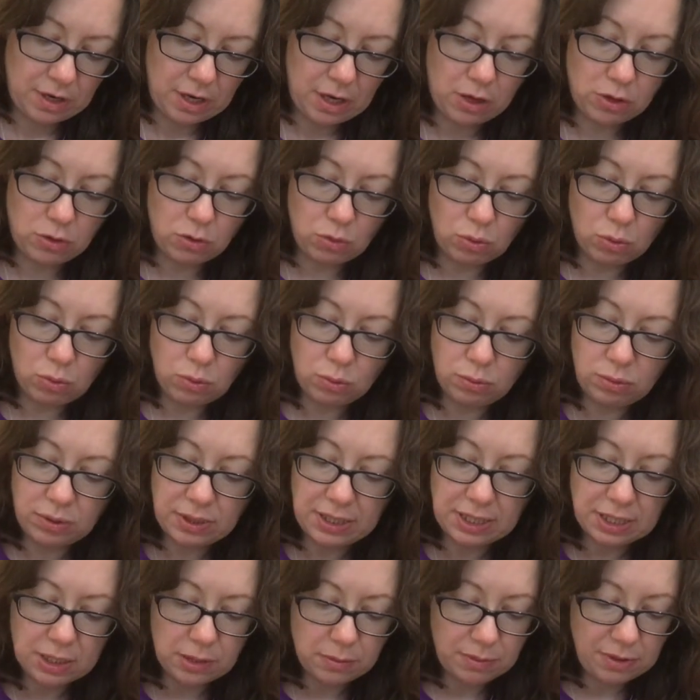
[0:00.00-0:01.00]
and all
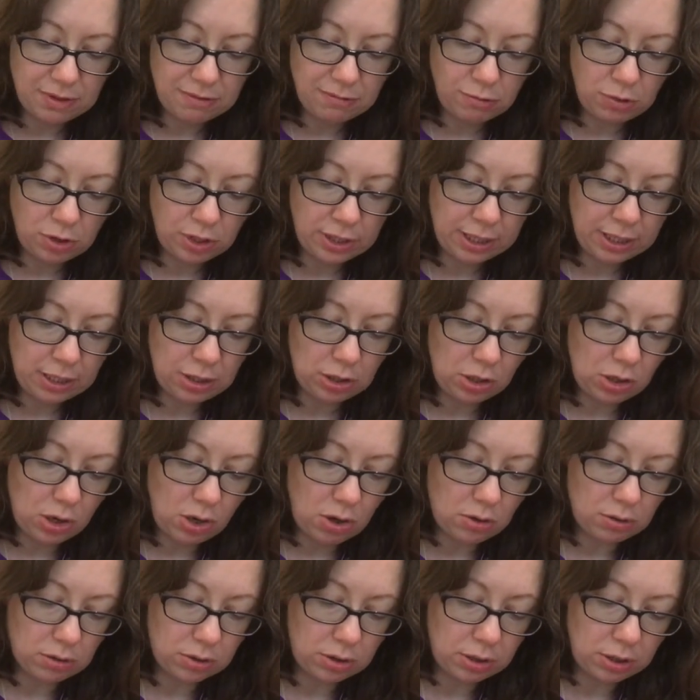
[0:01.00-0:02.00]
need to be running
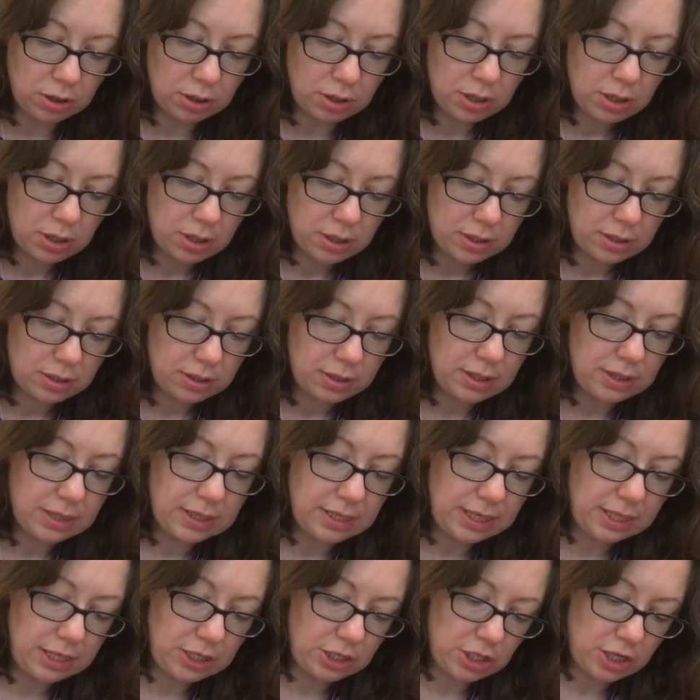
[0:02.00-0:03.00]
along the
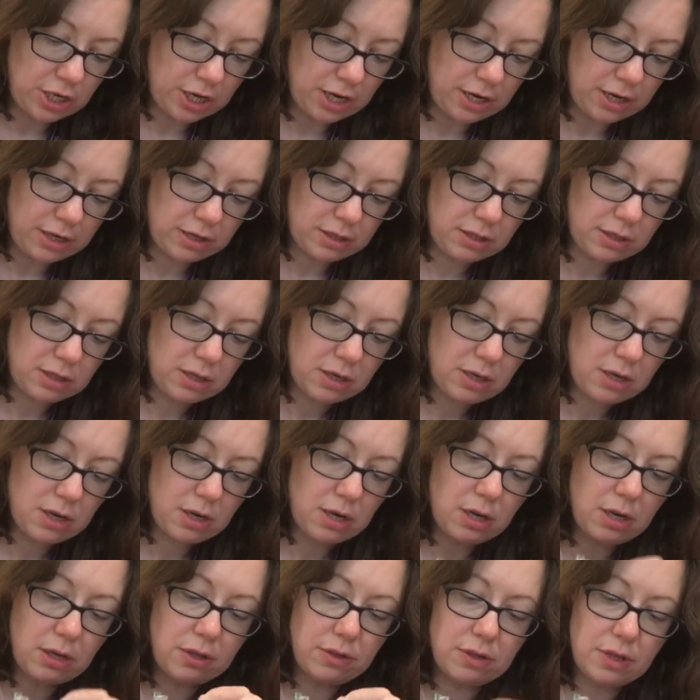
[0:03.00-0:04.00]
t-shirt.
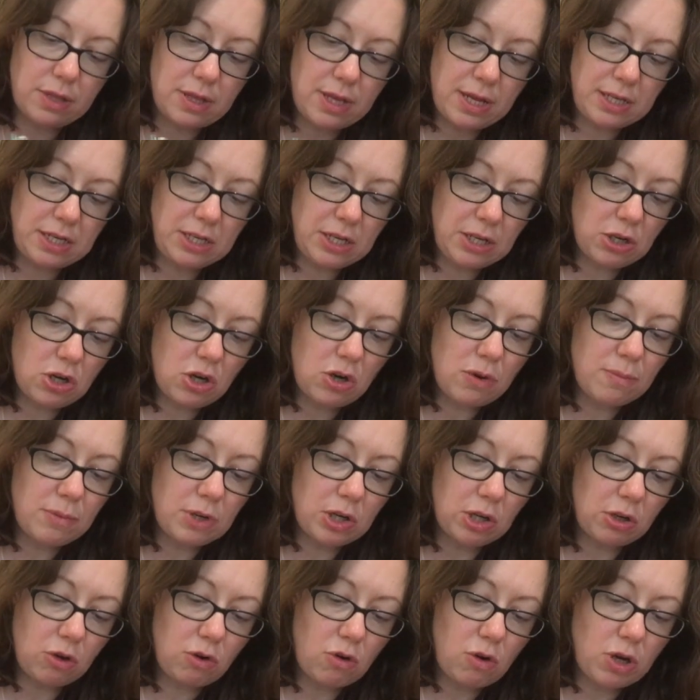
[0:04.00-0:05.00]
So then you come
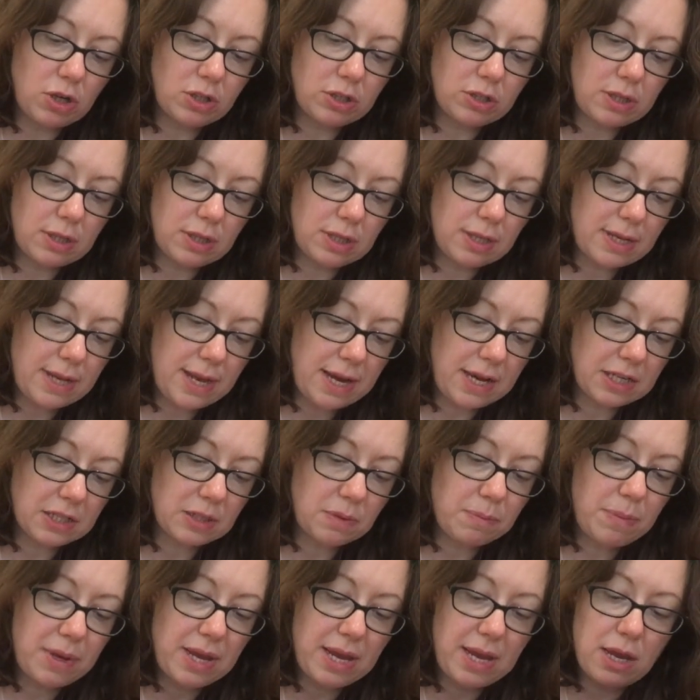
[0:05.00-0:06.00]
across to the
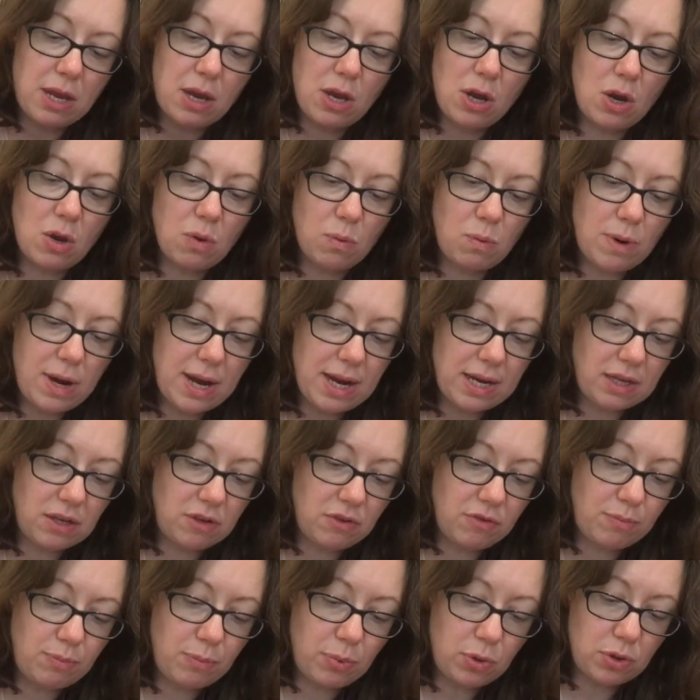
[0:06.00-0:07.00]
next bit where
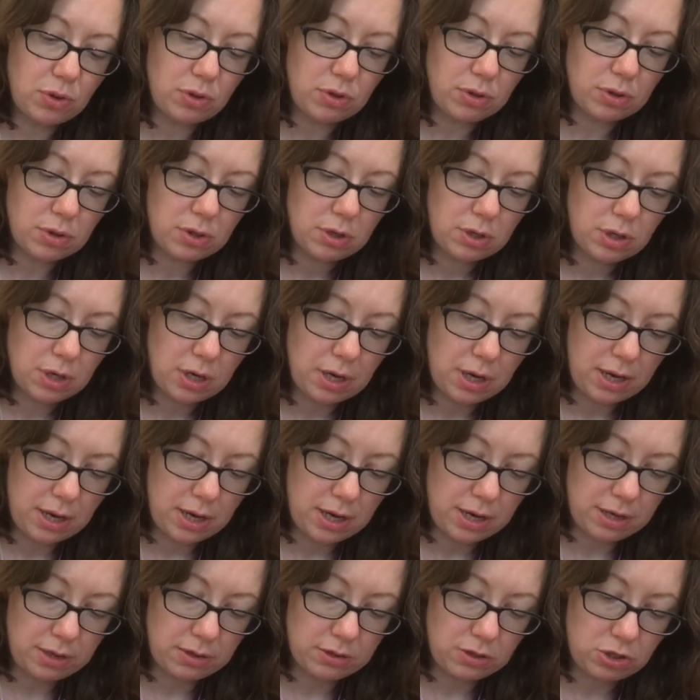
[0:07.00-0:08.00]
you've put
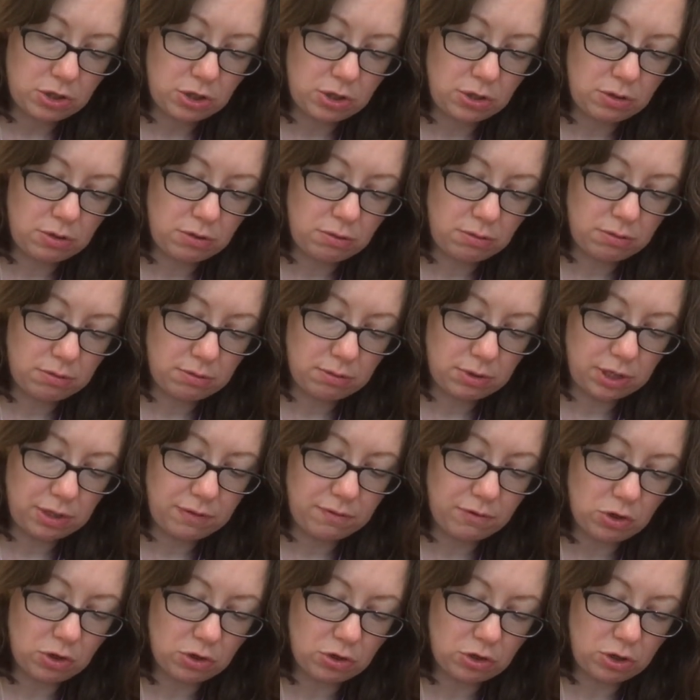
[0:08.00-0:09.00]

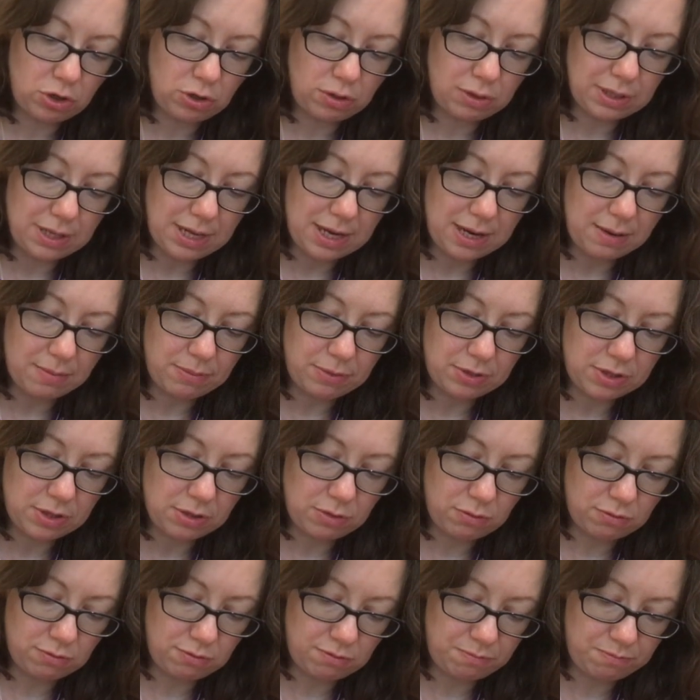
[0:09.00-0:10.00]
you've got 2 clips
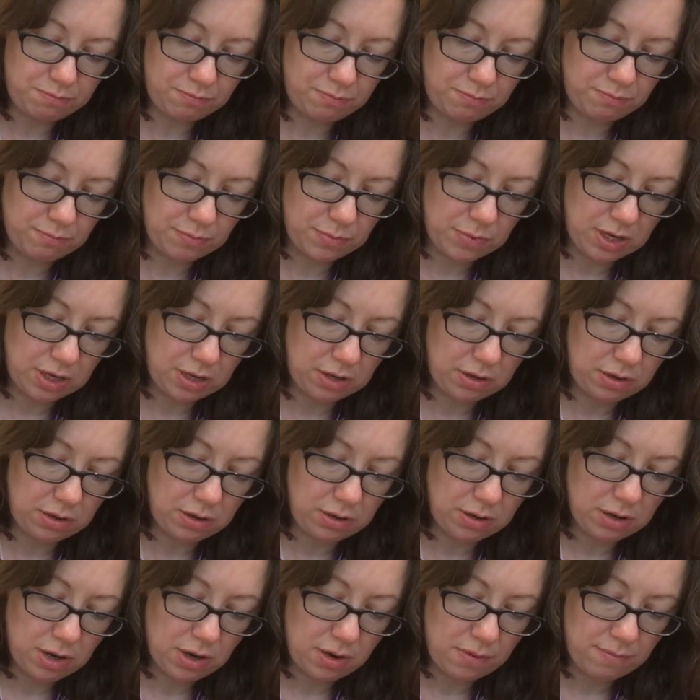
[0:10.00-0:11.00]
that
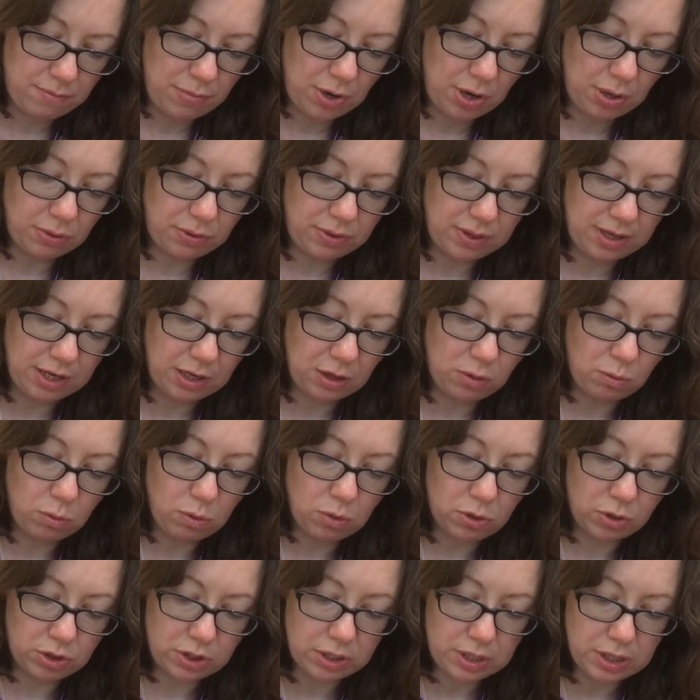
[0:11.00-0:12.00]
are both in
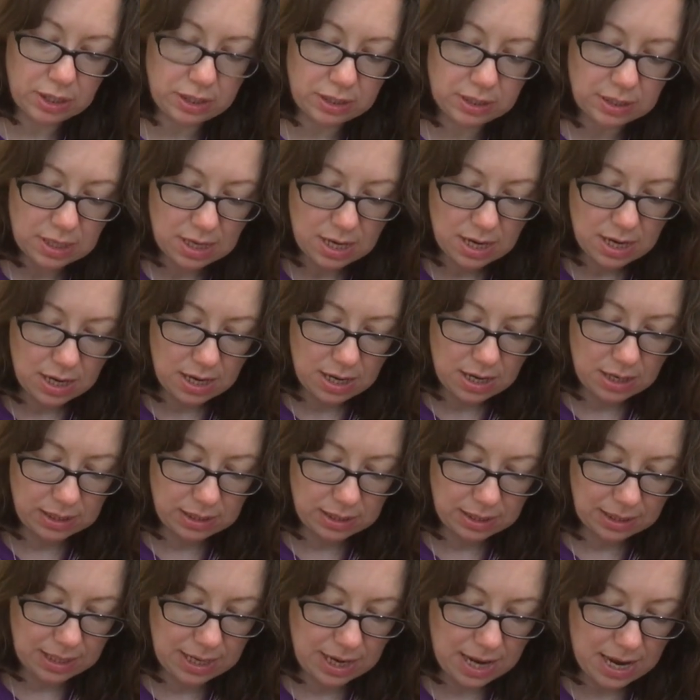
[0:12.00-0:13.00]
quarters, and
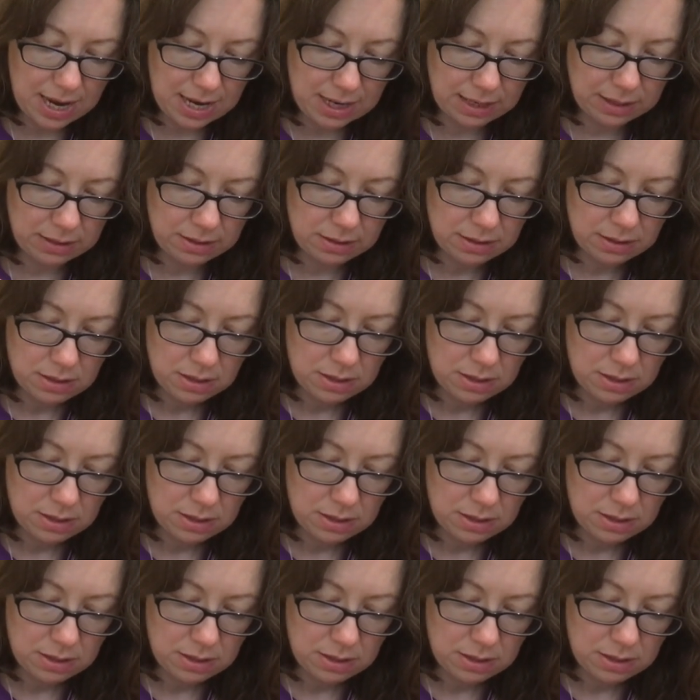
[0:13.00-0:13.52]
again